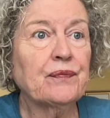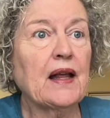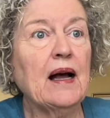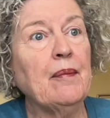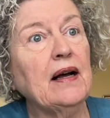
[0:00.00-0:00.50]

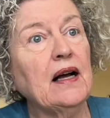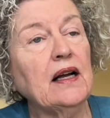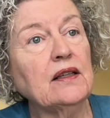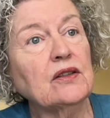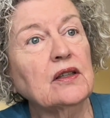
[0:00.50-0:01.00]
I
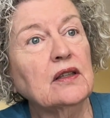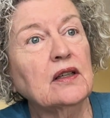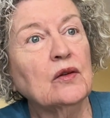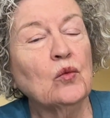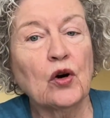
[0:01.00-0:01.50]
might
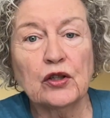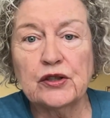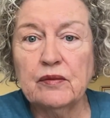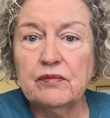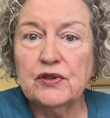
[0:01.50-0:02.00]
work
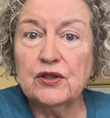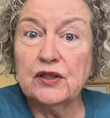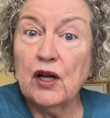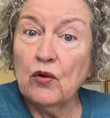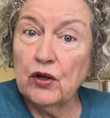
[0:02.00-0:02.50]
some
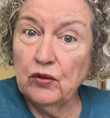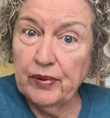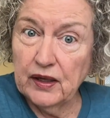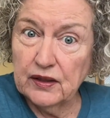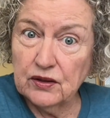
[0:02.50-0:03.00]
Sudoku
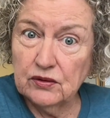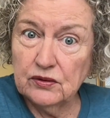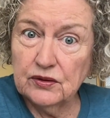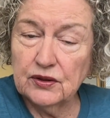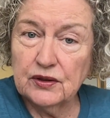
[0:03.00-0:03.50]

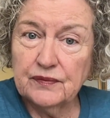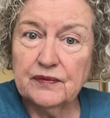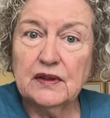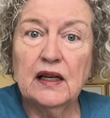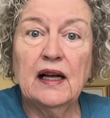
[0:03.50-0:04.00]
puzzles.
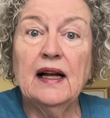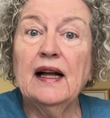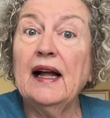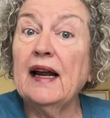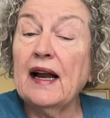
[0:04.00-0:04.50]

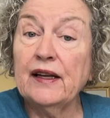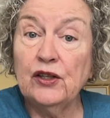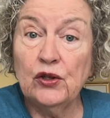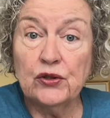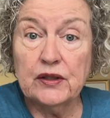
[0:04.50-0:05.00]
And I
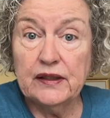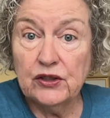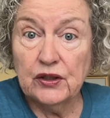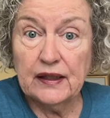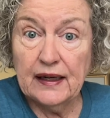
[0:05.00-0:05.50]
usually
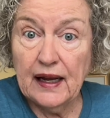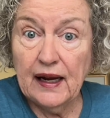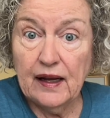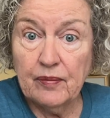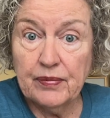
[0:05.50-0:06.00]
took a
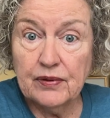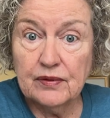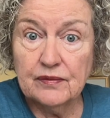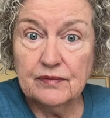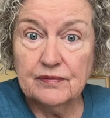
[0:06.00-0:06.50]
nap
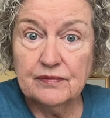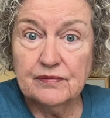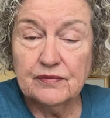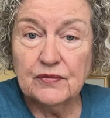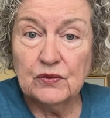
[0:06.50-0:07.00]

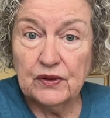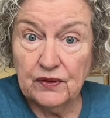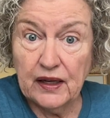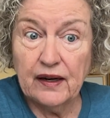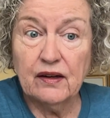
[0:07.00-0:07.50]

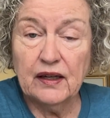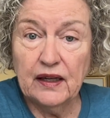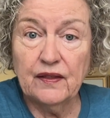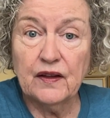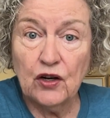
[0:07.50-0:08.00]
there
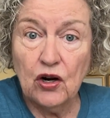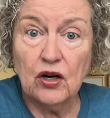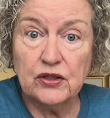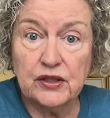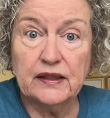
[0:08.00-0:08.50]
in the
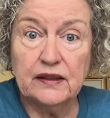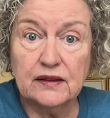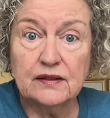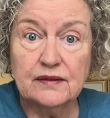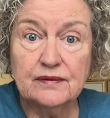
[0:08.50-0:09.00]
car seat.
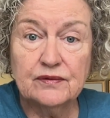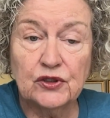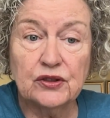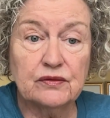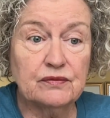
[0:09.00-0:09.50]

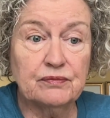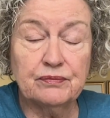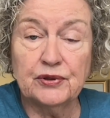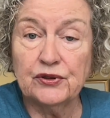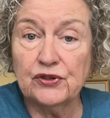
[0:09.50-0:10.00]
Just
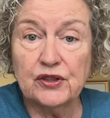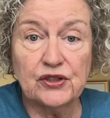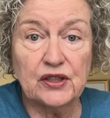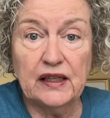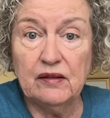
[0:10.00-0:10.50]
push the
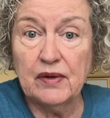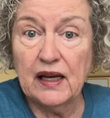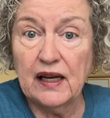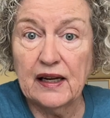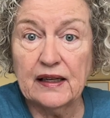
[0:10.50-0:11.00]
seat
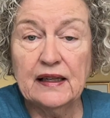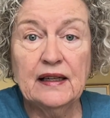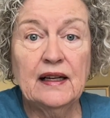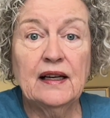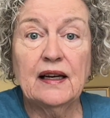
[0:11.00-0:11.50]
back,
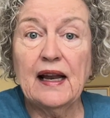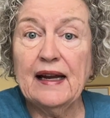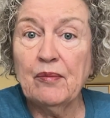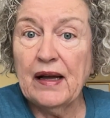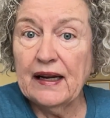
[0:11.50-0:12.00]
lay
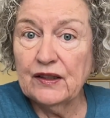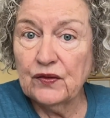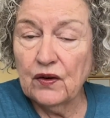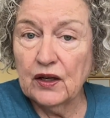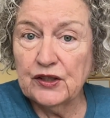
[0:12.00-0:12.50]
it back as
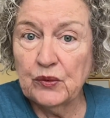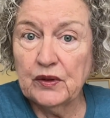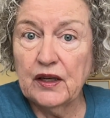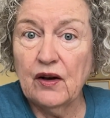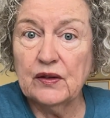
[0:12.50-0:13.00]
far as it
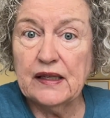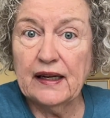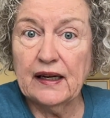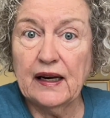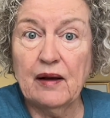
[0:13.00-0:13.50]
would go, and
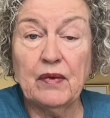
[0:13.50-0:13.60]
take a nap.